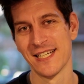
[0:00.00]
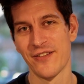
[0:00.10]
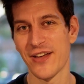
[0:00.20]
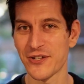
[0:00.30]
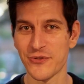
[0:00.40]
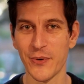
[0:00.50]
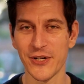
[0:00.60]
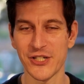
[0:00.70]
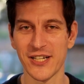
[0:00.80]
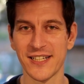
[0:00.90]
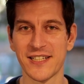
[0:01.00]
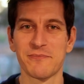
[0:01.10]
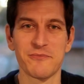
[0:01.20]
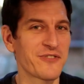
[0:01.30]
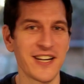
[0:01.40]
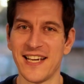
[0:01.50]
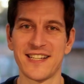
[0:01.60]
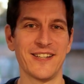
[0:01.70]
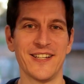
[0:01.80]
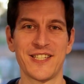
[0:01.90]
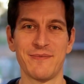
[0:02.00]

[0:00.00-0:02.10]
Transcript: Thanks for watching. Really excited